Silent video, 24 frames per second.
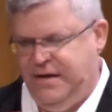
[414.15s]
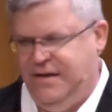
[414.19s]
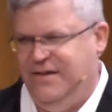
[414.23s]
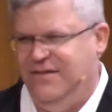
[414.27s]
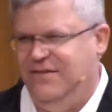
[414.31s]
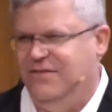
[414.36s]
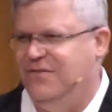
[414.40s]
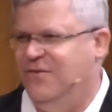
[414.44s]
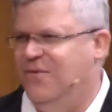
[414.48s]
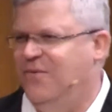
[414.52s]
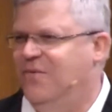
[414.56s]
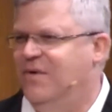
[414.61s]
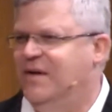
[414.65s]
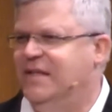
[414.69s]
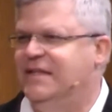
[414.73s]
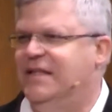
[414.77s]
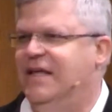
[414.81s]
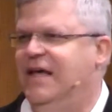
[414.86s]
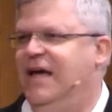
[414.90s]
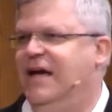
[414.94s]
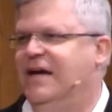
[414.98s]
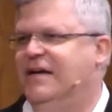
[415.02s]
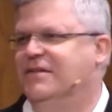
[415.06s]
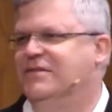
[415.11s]
So, what
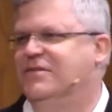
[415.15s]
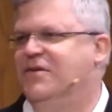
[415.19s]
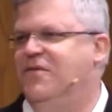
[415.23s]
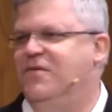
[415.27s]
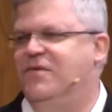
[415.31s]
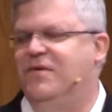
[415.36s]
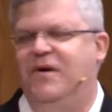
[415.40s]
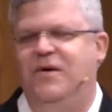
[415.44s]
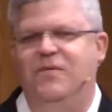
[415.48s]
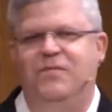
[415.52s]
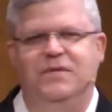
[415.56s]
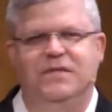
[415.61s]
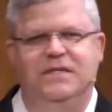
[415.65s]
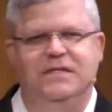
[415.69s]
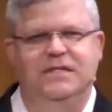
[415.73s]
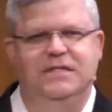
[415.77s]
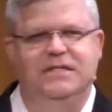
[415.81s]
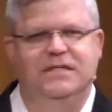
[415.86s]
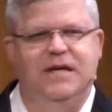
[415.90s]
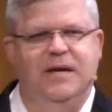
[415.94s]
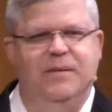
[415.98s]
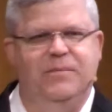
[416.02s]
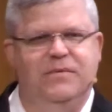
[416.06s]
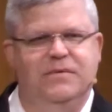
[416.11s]
the heck is going on with the
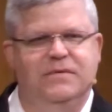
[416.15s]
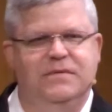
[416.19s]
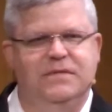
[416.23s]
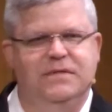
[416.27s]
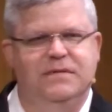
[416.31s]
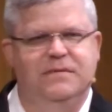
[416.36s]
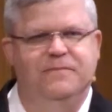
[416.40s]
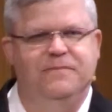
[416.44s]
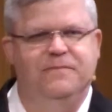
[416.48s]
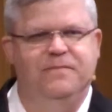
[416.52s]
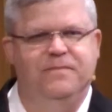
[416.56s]
disciples?